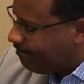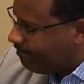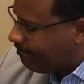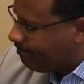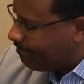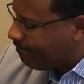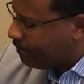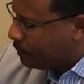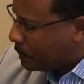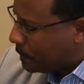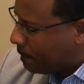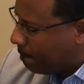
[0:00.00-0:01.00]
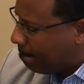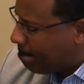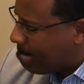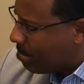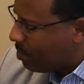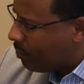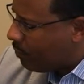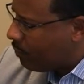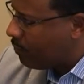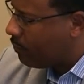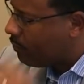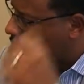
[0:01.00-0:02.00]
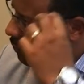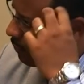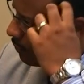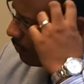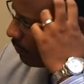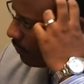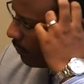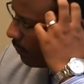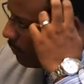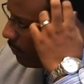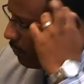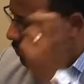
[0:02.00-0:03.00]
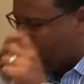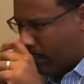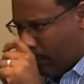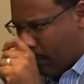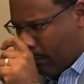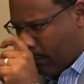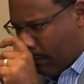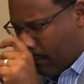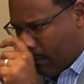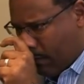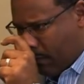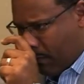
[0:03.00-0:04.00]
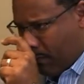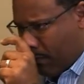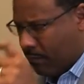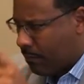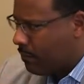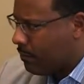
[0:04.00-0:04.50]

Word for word: Um, you didn't you didn't answer this question completely. Who do you have on your